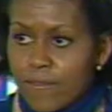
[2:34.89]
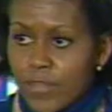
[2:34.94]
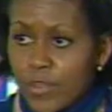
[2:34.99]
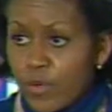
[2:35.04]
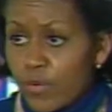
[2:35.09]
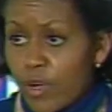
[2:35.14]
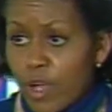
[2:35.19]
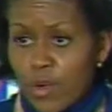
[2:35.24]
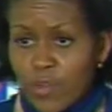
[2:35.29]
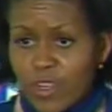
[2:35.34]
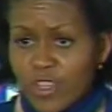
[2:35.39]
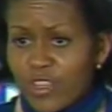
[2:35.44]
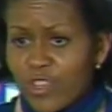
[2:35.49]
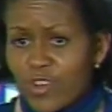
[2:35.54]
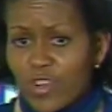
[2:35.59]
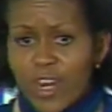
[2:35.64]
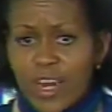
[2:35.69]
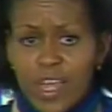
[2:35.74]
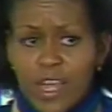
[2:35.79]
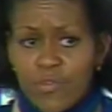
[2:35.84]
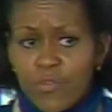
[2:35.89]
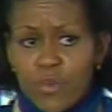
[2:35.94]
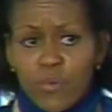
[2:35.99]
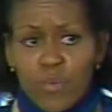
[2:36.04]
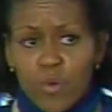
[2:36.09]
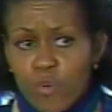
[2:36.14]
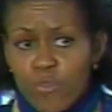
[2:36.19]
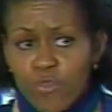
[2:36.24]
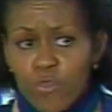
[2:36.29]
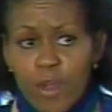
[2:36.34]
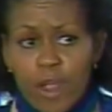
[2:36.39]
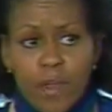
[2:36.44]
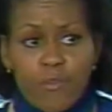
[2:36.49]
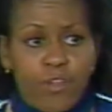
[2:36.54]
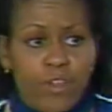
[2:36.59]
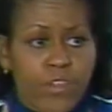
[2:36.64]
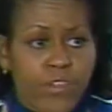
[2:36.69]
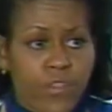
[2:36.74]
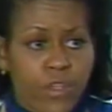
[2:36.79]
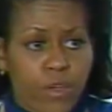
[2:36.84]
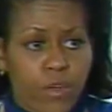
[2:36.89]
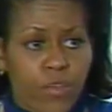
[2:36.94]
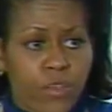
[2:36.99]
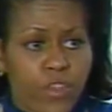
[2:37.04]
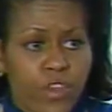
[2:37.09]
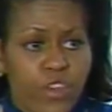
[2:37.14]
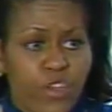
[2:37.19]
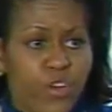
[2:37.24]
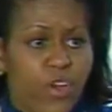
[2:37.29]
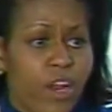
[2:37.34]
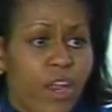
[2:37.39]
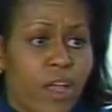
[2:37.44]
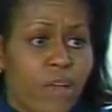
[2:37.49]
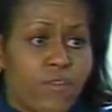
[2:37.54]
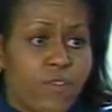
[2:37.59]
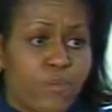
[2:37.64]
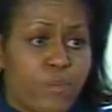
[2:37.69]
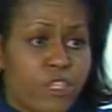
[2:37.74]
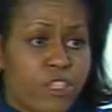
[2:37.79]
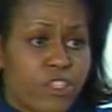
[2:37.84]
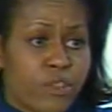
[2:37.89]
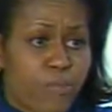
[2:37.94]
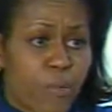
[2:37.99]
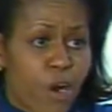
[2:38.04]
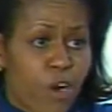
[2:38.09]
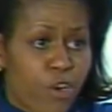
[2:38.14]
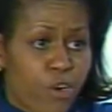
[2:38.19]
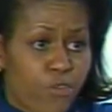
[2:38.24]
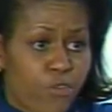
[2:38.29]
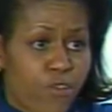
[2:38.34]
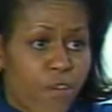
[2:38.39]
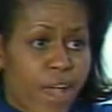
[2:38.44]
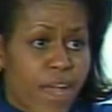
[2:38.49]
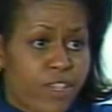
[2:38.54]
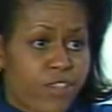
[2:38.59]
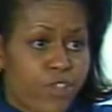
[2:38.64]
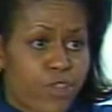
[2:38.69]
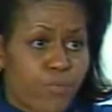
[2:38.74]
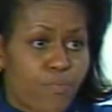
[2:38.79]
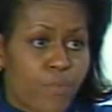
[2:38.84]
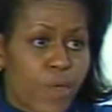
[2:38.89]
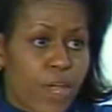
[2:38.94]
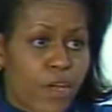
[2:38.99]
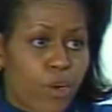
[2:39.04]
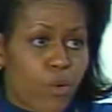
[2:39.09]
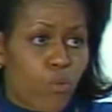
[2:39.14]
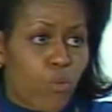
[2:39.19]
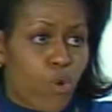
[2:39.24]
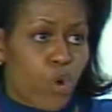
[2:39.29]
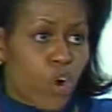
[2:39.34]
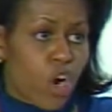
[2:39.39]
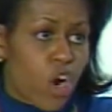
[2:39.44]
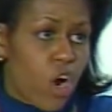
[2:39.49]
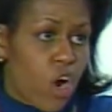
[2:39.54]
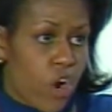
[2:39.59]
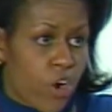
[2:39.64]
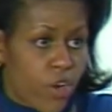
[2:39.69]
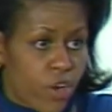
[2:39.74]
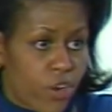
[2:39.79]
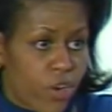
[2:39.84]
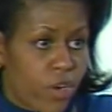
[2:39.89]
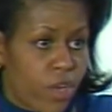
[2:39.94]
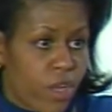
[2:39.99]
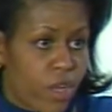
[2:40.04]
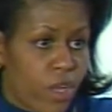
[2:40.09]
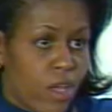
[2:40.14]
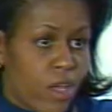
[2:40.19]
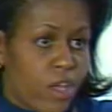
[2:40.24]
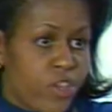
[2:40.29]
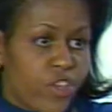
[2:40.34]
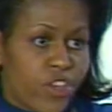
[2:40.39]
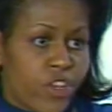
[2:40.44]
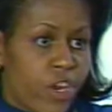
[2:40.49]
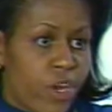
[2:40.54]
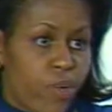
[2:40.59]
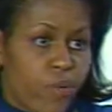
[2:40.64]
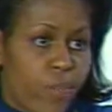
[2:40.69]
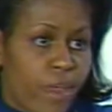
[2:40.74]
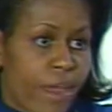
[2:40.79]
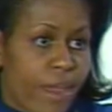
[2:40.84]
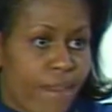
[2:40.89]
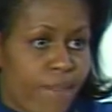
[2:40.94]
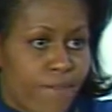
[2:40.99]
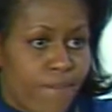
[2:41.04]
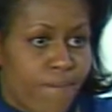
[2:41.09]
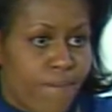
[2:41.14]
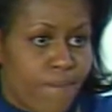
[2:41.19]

You know that you're going to have to work for every single thing. You're going to have to be smarter, faster, better, work harder. You know that.